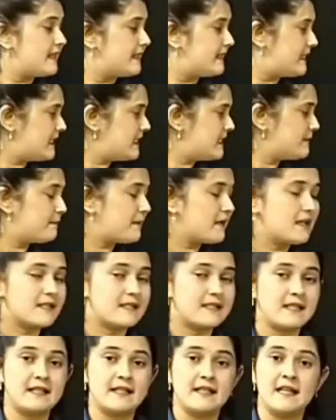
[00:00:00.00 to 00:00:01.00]
This
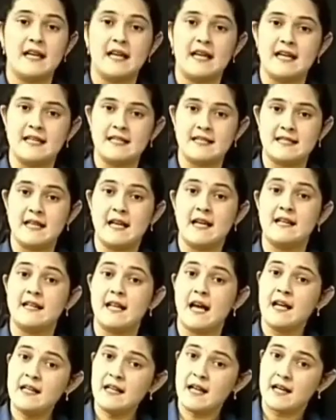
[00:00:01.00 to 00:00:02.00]
person is
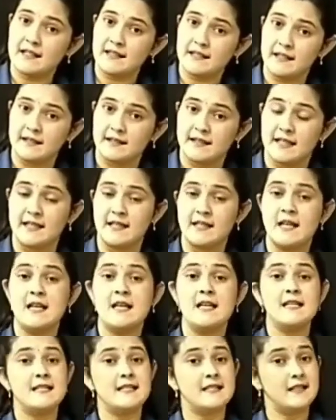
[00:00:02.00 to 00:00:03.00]
none other
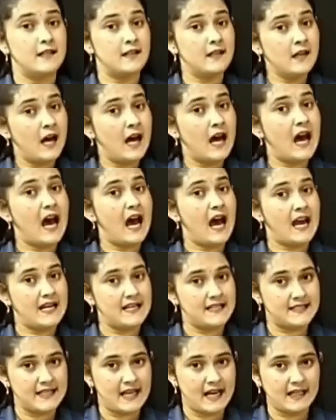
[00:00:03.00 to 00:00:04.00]
than Sir
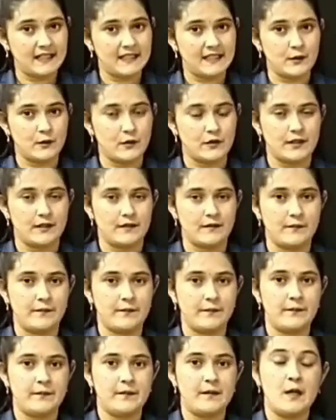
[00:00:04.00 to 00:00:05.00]
Isaac Newton,
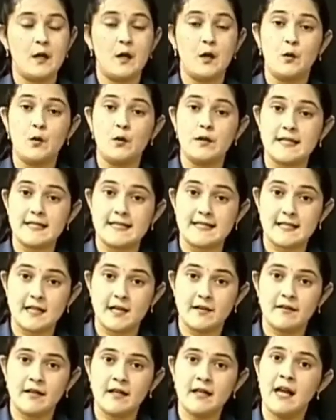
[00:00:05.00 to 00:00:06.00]
who
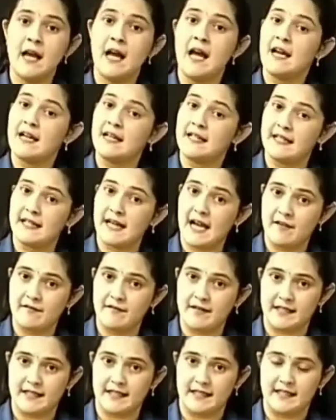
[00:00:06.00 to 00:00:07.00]
discovered
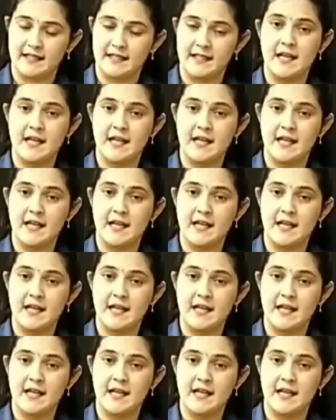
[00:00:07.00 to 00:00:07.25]
gravity.